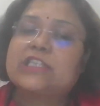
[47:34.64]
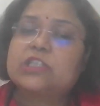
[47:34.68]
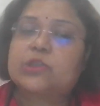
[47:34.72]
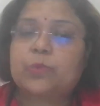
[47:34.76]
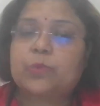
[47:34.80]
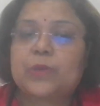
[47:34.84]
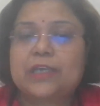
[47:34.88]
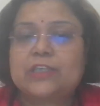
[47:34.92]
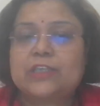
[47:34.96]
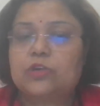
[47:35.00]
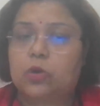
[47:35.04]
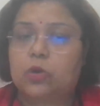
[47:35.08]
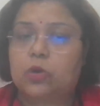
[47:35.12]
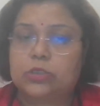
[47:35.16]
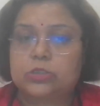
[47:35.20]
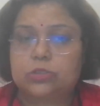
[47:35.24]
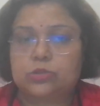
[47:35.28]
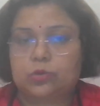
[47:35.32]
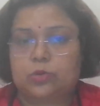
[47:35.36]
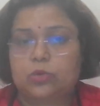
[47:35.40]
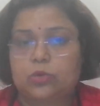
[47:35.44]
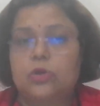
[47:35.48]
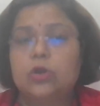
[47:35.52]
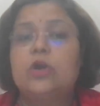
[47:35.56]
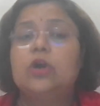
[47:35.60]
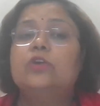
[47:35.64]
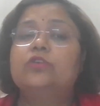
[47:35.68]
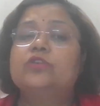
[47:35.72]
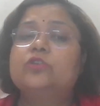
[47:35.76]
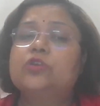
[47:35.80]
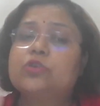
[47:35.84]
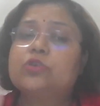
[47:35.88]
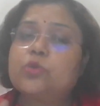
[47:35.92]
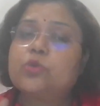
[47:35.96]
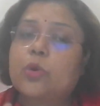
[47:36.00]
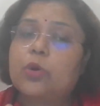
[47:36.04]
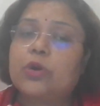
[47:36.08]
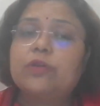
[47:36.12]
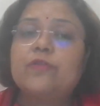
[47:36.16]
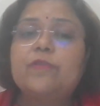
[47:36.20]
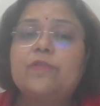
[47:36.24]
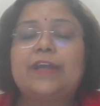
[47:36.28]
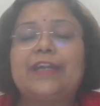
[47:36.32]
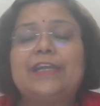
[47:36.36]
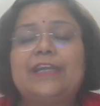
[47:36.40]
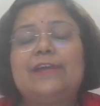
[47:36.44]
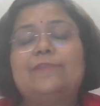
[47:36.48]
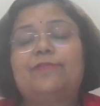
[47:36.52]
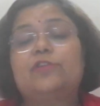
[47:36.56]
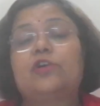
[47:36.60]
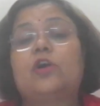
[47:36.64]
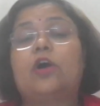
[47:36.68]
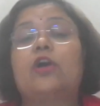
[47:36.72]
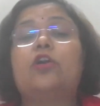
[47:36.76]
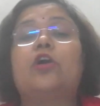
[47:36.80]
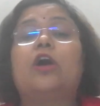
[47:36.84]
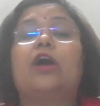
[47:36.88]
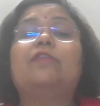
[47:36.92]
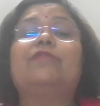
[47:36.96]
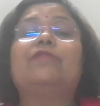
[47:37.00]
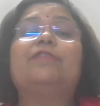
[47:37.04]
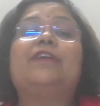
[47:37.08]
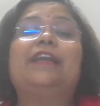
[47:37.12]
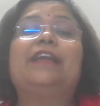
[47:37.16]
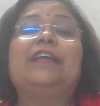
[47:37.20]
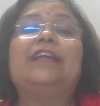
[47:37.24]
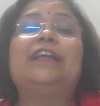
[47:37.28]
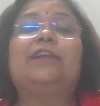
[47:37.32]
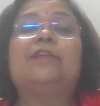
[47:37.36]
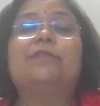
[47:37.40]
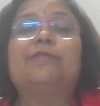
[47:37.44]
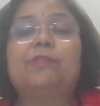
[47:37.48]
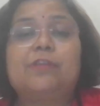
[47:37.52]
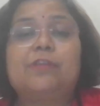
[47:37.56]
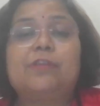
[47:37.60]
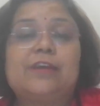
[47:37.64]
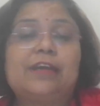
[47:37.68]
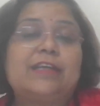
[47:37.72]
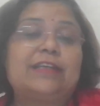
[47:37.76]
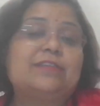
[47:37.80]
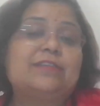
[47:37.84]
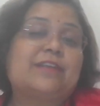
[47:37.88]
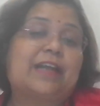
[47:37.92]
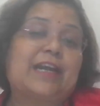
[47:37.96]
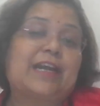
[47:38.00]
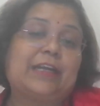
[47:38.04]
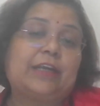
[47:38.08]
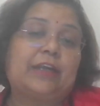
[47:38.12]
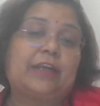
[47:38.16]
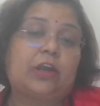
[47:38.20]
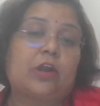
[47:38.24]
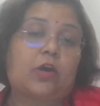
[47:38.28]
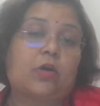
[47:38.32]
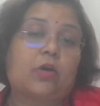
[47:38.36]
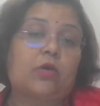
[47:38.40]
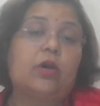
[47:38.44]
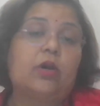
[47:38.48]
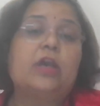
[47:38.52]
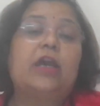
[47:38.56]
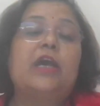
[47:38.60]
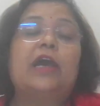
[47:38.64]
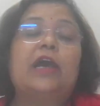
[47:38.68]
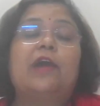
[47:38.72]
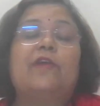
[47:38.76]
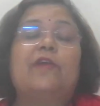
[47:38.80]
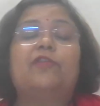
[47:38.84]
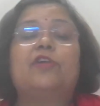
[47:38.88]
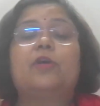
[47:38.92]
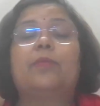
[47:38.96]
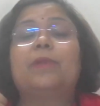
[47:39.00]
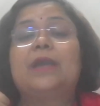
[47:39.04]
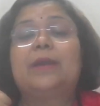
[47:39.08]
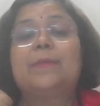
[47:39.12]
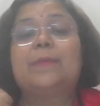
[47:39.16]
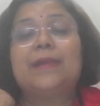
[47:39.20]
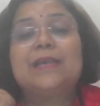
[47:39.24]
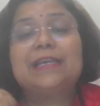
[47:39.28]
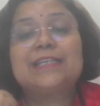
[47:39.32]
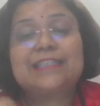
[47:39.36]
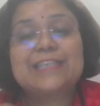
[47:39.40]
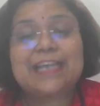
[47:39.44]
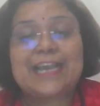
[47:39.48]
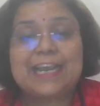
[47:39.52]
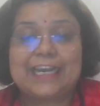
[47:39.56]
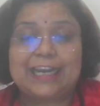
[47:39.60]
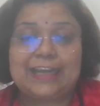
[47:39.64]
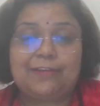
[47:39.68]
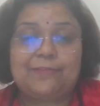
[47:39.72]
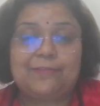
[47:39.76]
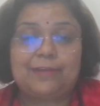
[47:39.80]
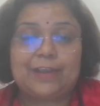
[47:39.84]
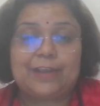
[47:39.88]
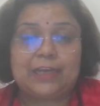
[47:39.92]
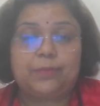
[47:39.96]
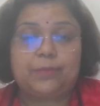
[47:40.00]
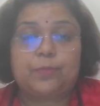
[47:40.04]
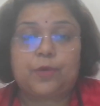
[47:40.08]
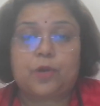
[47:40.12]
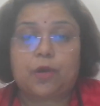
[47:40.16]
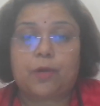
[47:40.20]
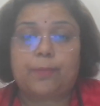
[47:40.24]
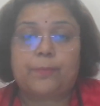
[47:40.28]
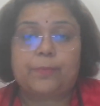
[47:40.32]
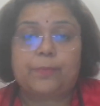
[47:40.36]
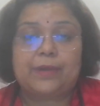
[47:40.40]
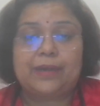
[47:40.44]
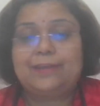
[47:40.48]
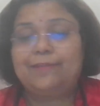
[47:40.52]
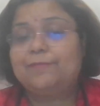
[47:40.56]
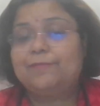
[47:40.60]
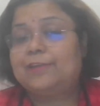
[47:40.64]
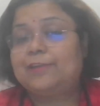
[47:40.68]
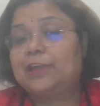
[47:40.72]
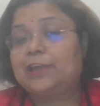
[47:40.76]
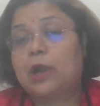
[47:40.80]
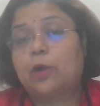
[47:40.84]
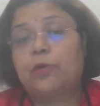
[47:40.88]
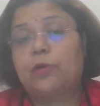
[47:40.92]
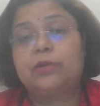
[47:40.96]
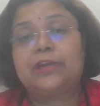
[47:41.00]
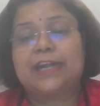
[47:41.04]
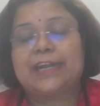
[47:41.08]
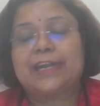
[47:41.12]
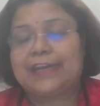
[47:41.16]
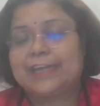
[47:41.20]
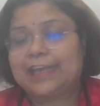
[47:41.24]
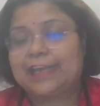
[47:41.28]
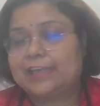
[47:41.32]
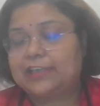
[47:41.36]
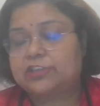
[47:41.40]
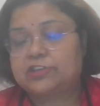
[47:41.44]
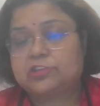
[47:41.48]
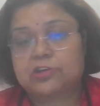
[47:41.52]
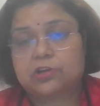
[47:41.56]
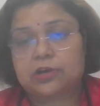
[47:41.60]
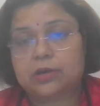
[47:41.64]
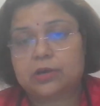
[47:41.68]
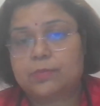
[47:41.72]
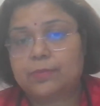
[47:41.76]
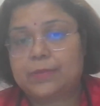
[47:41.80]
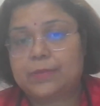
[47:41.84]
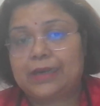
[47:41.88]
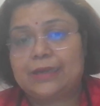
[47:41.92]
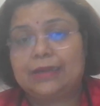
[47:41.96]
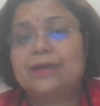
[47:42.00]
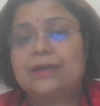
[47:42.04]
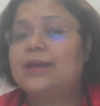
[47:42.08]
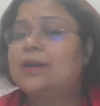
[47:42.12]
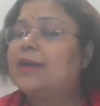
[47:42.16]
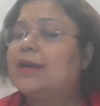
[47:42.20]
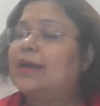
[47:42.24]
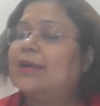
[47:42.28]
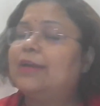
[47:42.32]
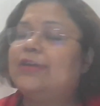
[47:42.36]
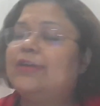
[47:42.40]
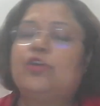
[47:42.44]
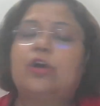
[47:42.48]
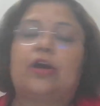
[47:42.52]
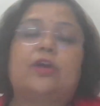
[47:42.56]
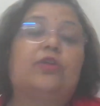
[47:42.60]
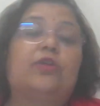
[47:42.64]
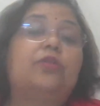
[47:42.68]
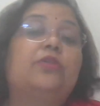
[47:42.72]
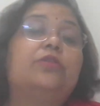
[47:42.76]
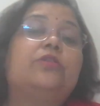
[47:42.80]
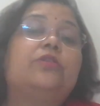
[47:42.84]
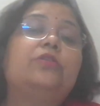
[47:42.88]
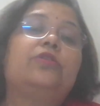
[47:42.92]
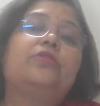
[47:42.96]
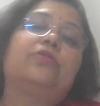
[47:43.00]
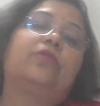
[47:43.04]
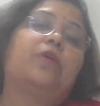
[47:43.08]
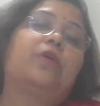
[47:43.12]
6 weeks also. So don't worry if you are not feeling the fullness right now. If your baby is gaining weight properly without any external milk, you are good